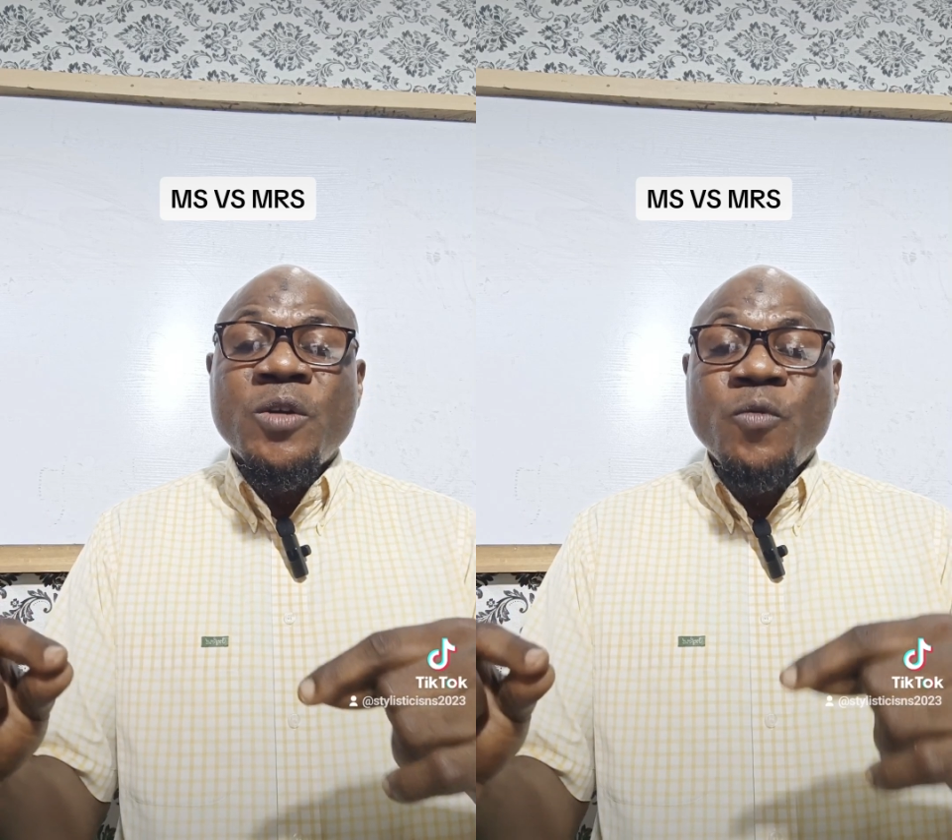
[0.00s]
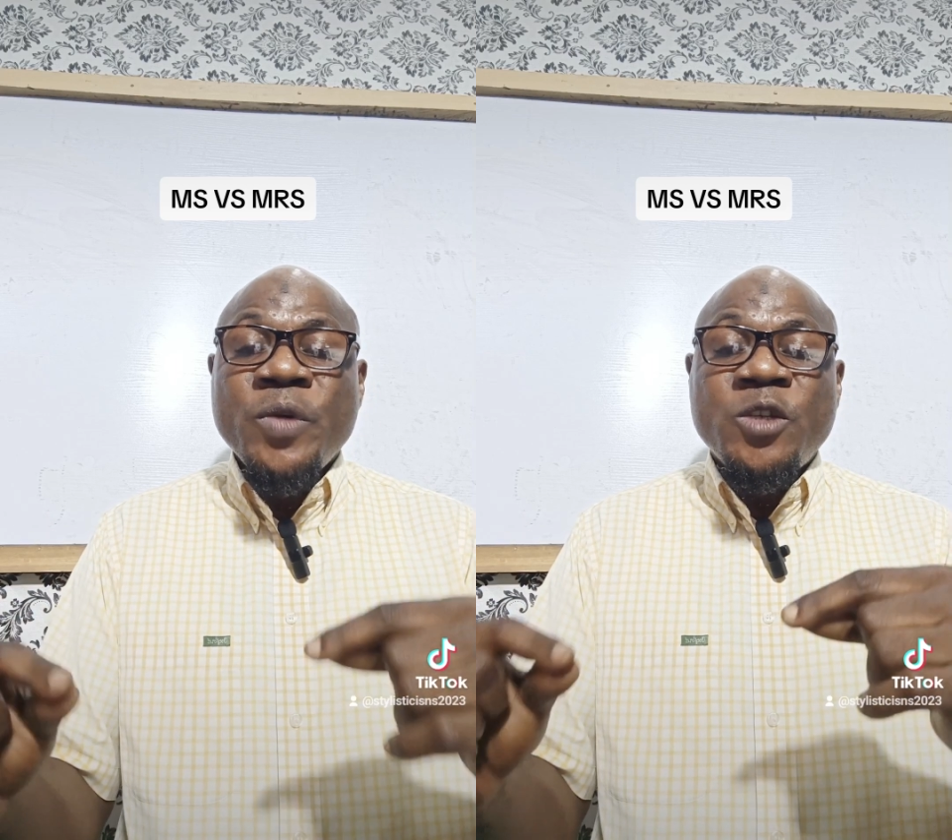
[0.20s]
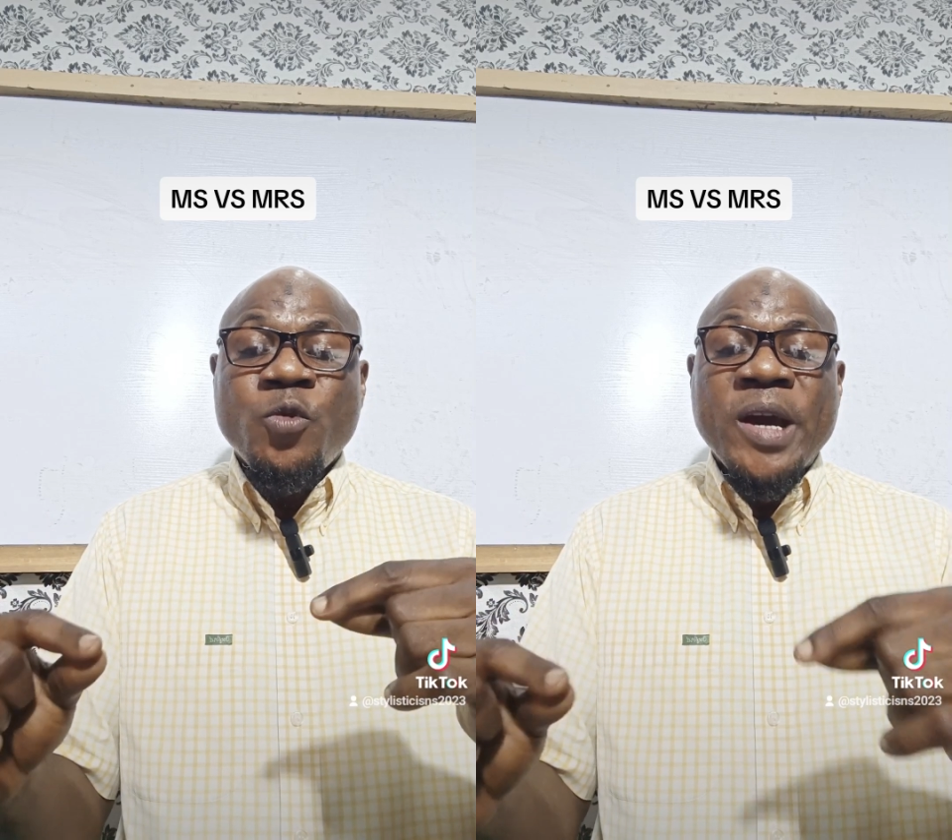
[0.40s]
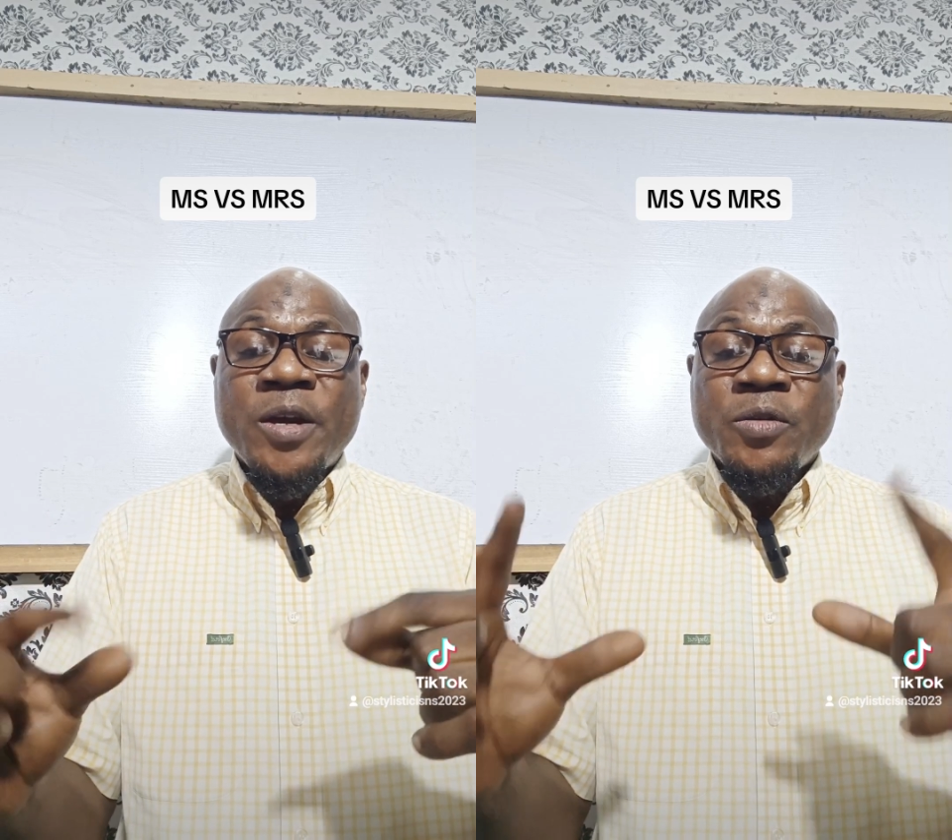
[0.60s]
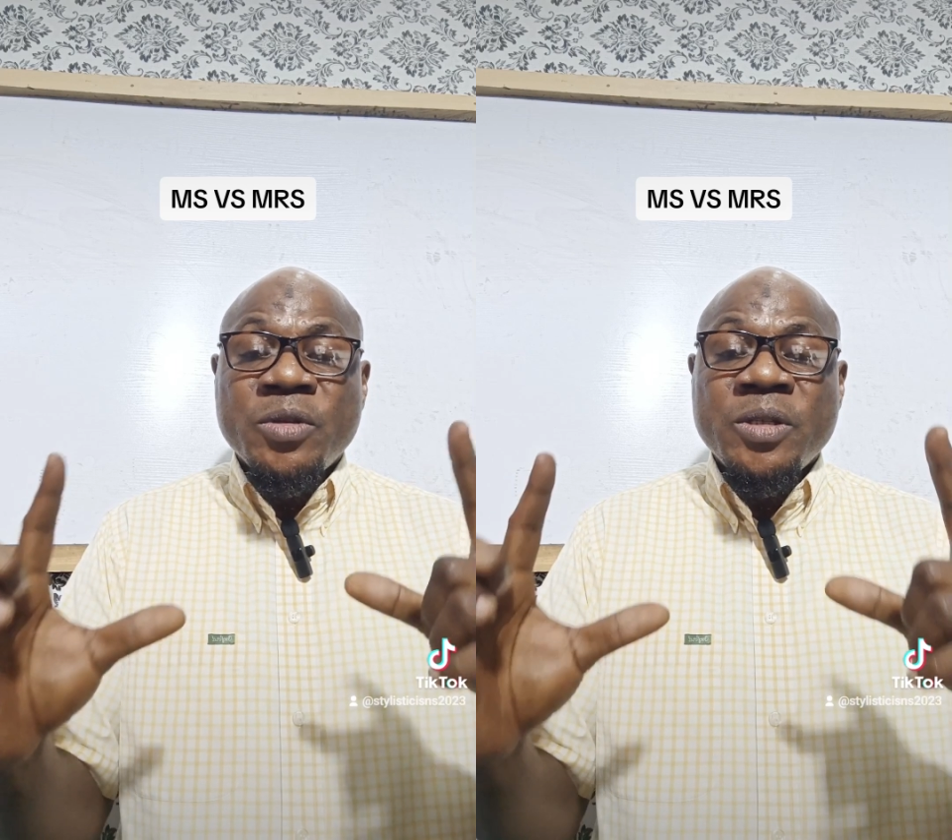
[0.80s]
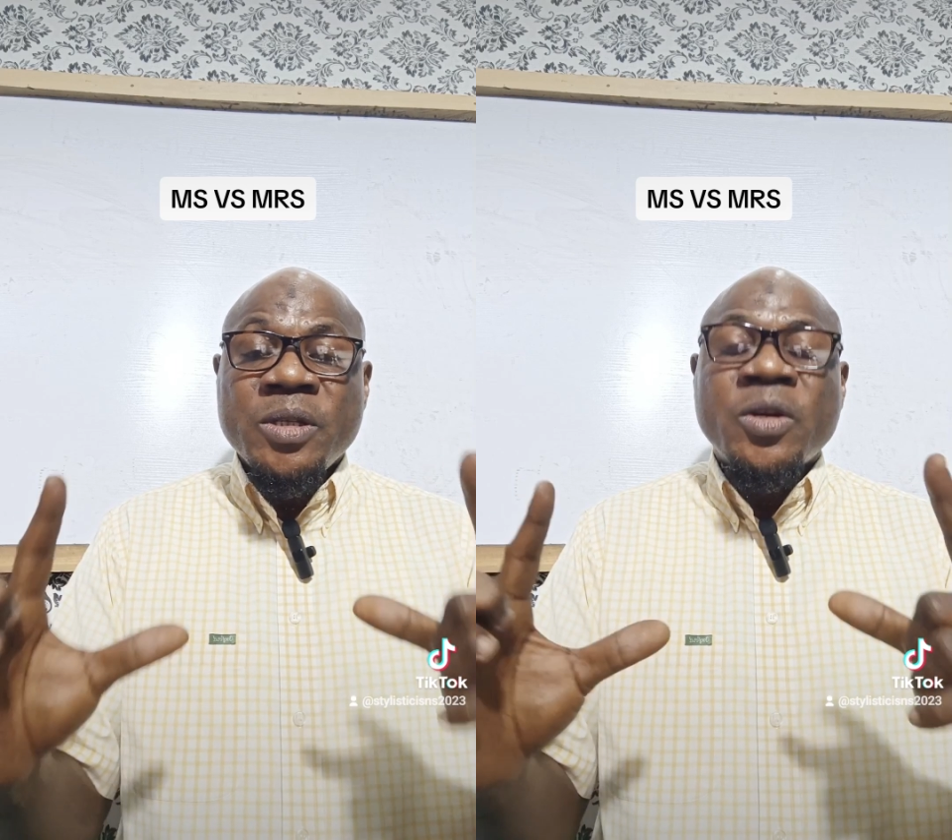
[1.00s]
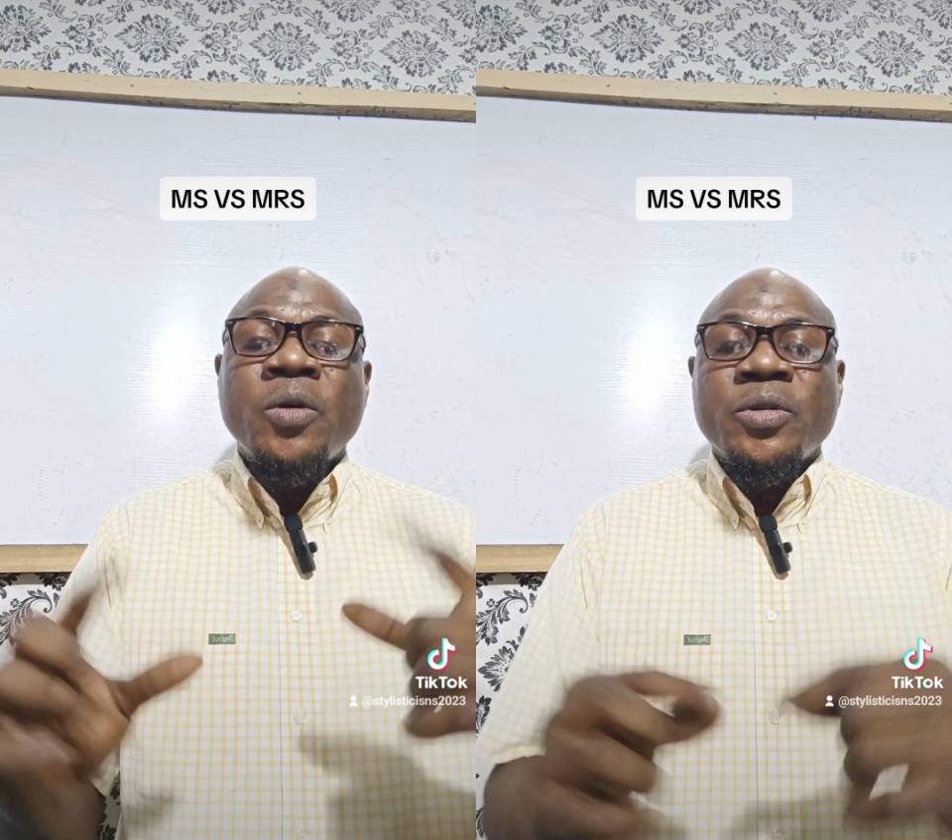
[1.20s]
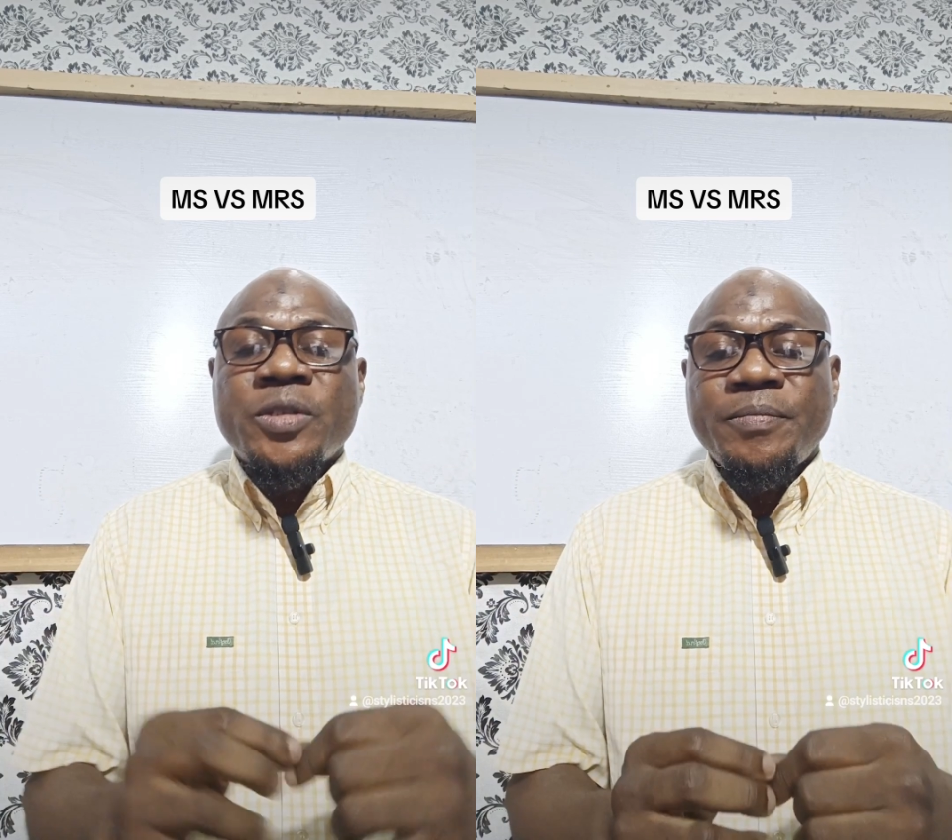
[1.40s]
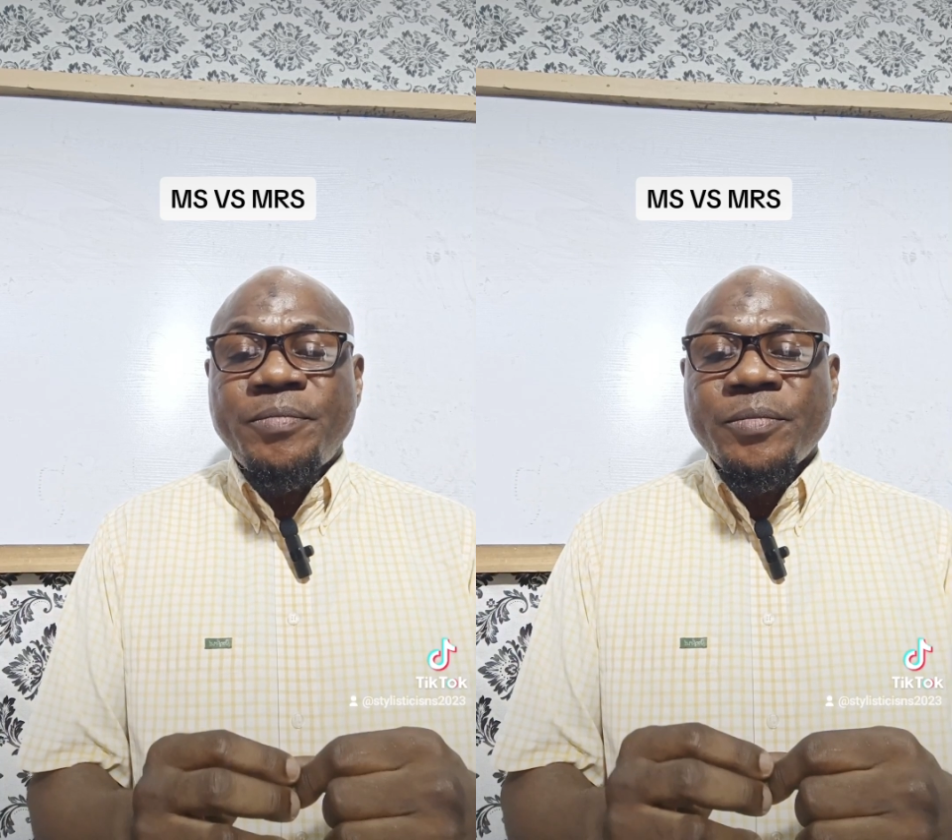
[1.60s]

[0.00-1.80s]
which we are going to discuss.